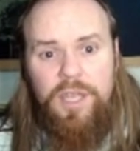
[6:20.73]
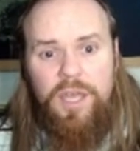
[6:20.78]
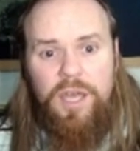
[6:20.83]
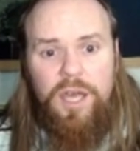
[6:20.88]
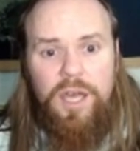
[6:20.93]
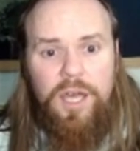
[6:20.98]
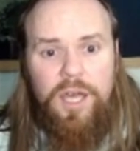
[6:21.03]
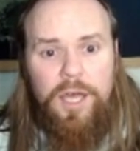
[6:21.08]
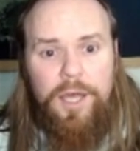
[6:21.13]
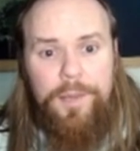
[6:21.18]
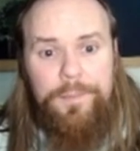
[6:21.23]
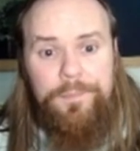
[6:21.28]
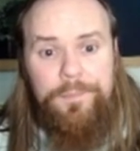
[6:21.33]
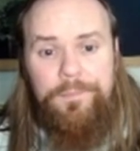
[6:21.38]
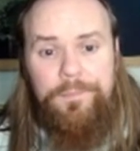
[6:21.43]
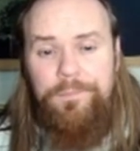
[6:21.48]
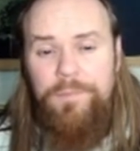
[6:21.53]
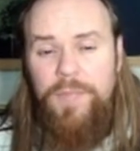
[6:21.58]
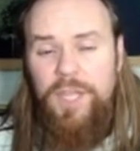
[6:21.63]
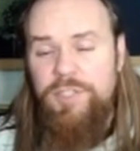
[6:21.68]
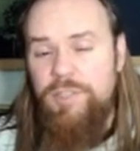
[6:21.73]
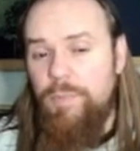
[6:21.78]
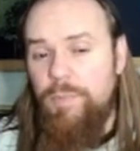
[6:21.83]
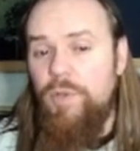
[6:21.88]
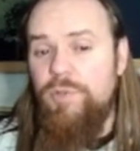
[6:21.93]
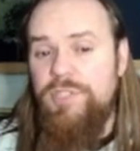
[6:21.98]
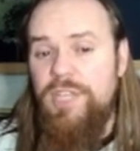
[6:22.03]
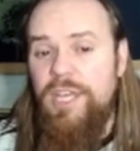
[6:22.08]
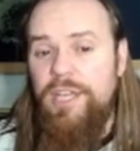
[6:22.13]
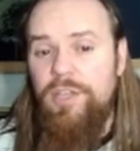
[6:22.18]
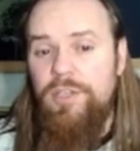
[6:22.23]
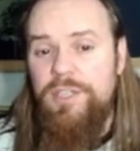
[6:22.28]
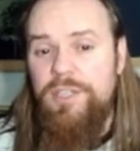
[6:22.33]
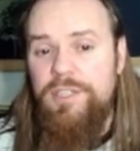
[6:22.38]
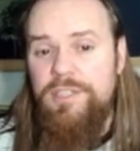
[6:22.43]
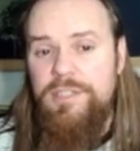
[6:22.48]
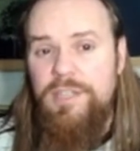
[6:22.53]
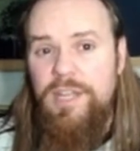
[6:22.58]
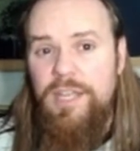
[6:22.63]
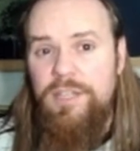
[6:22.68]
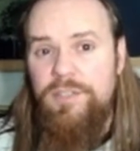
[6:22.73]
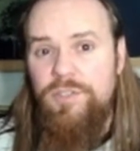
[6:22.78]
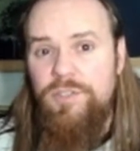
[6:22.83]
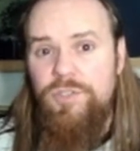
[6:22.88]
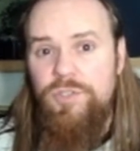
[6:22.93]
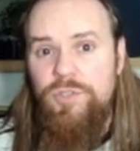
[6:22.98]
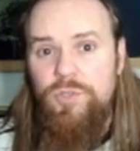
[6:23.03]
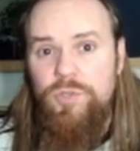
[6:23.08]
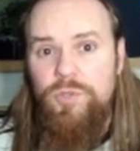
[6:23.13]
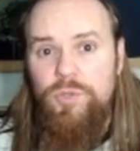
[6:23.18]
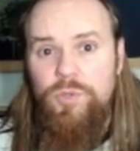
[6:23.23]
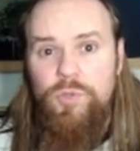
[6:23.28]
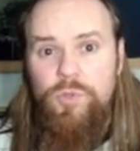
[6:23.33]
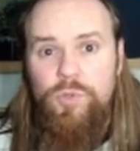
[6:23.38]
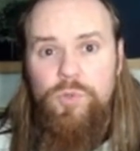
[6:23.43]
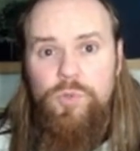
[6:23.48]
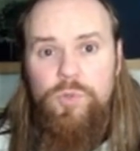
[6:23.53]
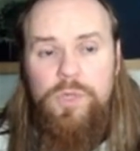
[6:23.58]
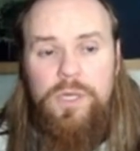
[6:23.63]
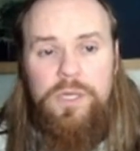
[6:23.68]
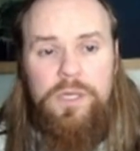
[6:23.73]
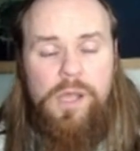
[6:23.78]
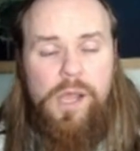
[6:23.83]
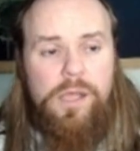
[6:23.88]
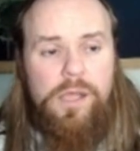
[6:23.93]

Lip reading: I suppose that could extend to...